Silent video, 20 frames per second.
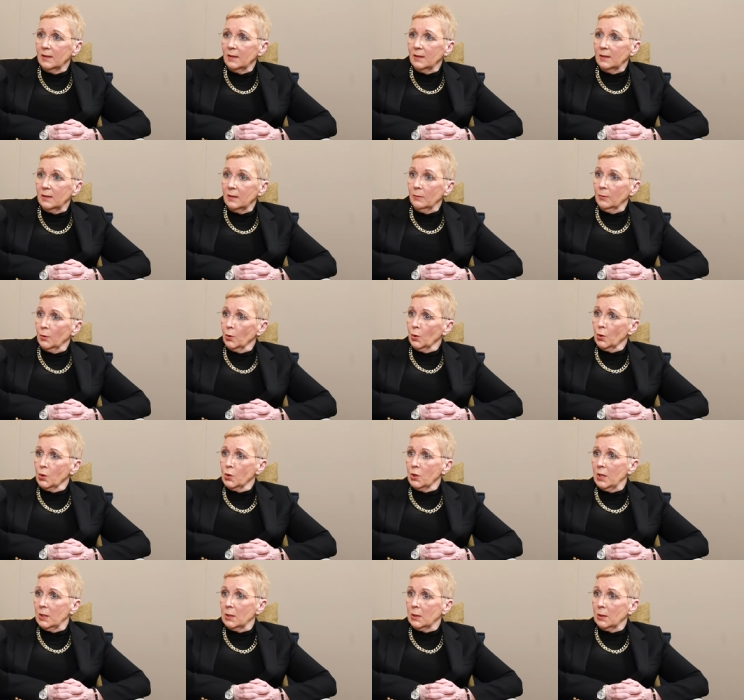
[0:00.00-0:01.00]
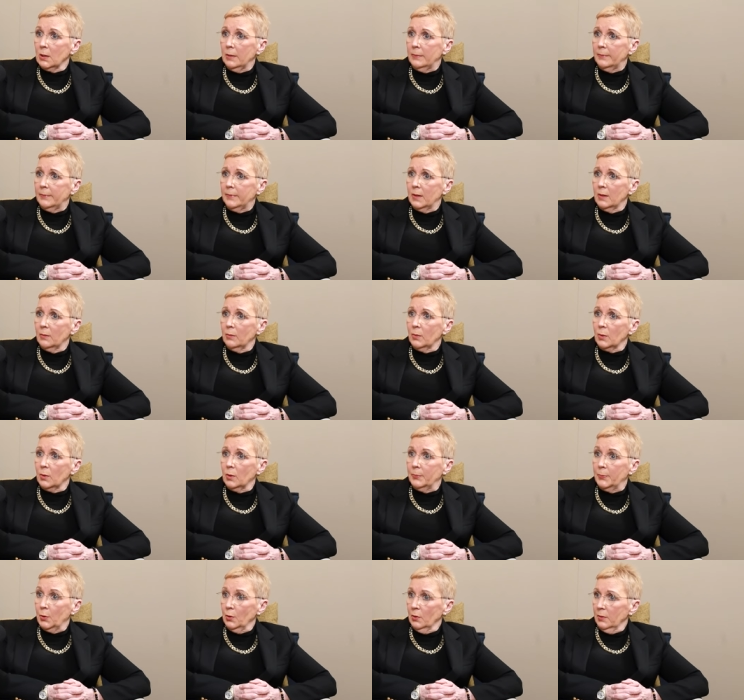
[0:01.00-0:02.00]
And they were all dressed up and they were all
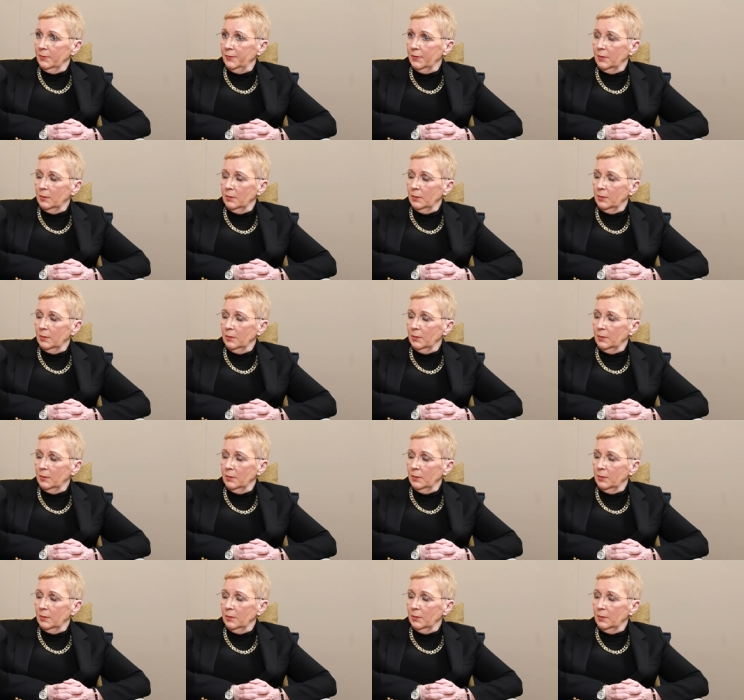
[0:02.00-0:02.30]
beautiful. Did